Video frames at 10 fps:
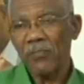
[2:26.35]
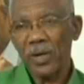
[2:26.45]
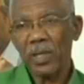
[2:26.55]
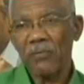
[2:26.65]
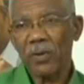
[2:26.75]

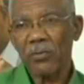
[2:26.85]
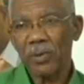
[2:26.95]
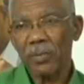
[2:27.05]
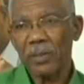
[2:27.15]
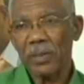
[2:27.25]
very
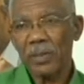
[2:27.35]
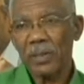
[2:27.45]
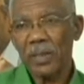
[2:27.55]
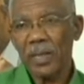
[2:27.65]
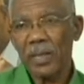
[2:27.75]
vulnerable.
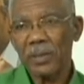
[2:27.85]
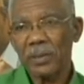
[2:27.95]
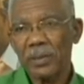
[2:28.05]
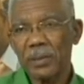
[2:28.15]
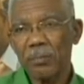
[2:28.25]

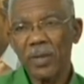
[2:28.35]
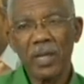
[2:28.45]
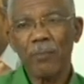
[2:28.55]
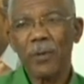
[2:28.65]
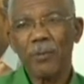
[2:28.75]
And
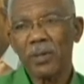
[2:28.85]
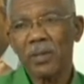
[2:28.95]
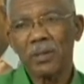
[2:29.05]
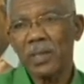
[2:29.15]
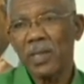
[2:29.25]
many
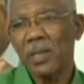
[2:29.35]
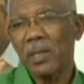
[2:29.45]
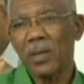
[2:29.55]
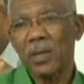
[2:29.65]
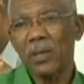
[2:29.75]
people,
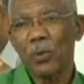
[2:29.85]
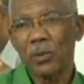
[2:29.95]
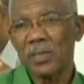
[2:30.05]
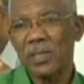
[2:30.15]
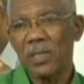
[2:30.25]
they go
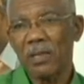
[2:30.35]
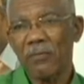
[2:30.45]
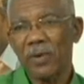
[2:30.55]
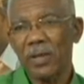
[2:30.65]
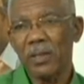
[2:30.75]
to sea at a
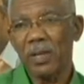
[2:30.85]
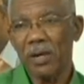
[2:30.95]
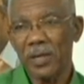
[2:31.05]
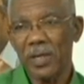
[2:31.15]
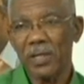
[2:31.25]
very
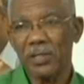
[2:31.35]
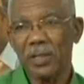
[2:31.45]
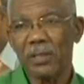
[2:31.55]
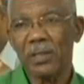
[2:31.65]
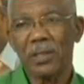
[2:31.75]
young age
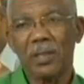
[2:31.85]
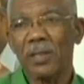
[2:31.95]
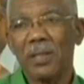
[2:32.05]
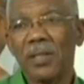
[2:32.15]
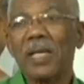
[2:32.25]

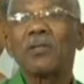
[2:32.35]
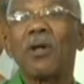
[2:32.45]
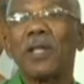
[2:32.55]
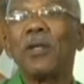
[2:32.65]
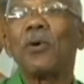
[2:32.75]
and that's
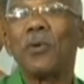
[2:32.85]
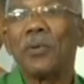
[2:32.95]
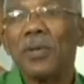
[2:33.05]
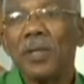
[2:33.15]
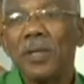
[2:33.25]
all they know.
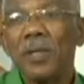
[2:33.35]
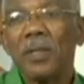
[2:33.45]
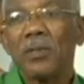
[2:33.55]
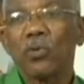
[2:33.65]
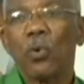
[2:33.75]

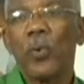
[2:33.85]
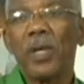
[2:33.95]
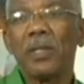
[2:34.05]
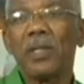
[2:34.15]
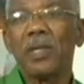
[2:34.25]
So
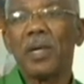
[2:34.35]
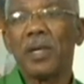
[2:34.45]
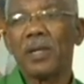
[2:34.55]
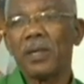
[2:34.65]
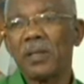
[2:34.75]
when they
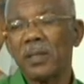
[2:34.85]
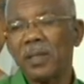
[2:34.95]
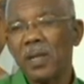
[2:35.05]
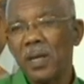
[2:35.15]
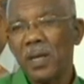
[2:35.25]
are
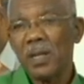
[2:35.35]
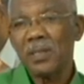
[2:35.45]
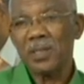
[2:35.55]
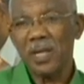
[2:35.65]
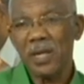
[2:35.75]

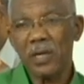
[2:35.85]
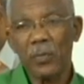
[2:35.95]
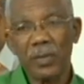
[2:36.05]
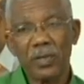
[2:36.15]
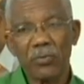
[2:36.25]
scared,
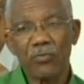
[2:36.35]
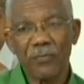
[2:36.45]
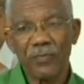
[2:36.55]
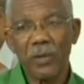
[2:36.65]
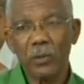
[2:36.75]
when they're
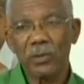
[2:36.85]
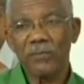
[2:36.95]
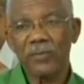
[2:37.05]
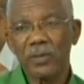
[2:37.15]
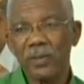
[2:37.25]
driven out
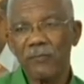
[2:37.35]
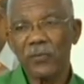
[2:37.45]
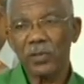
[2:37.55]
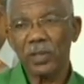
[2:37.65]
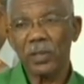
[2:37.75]
of the
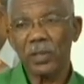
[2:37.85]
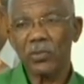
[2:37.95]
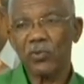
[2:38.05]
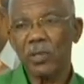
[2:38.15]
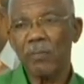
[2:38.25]
fishing
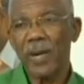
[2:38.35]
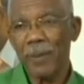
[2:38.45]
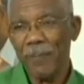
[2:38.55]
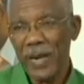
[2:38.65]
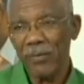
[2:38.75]
industry by
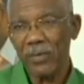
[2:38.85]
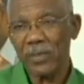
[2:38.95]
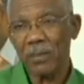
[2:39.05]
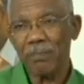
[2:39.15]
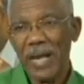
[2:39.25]
pirates
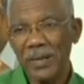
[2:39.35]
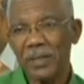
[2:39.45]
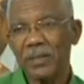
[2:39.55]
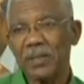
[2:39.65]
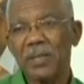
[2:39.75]
and
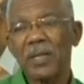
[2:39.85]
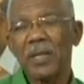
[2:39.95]
bandits,